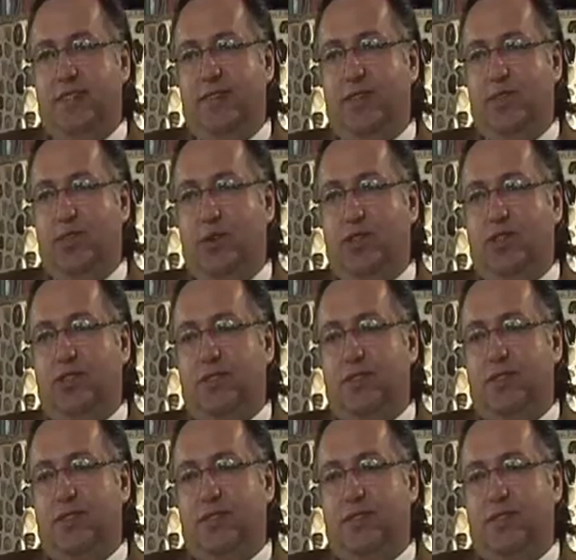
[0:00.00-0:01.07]
uh, watch
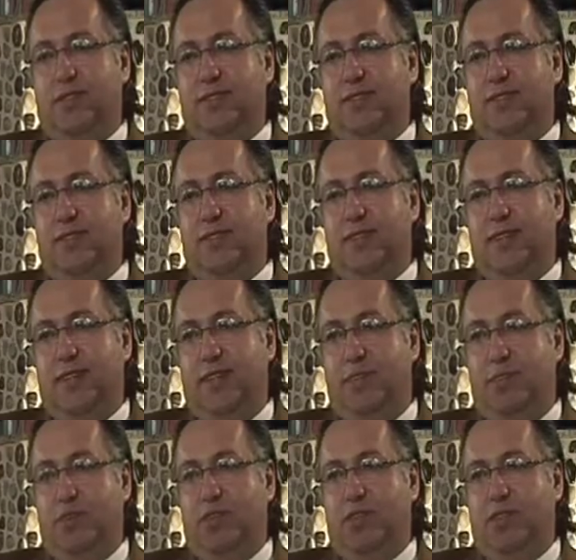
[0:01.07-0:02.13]

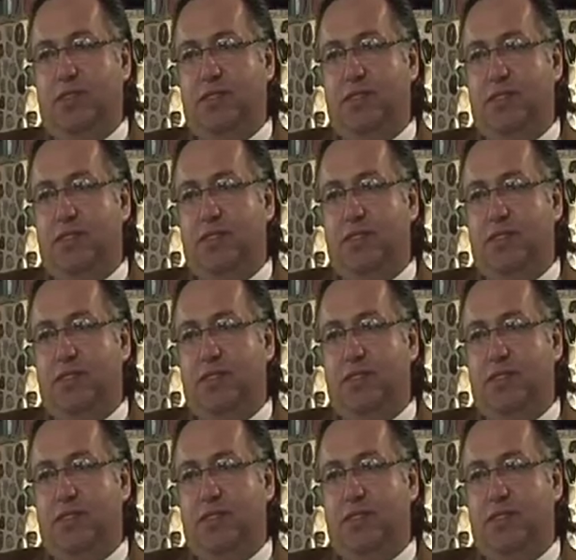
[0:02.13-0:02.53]
movies.